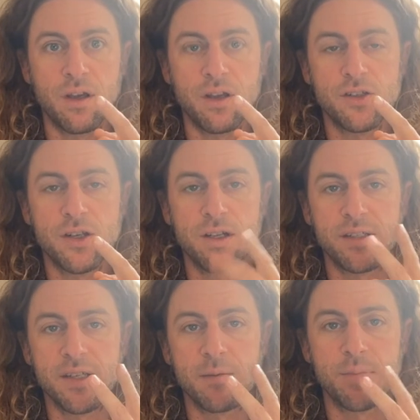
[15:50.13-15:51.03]

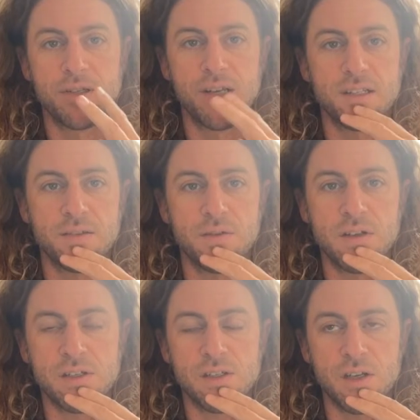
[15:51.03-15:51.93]
jealousy and
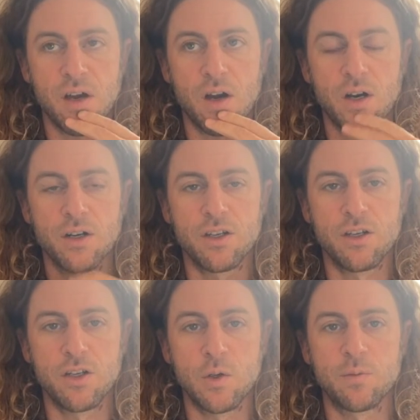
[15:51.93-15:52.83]
possessiveness are
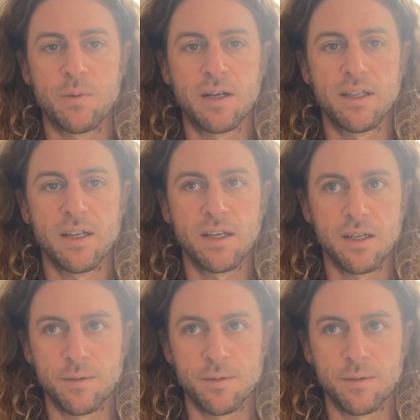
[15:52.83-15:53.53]
two of my like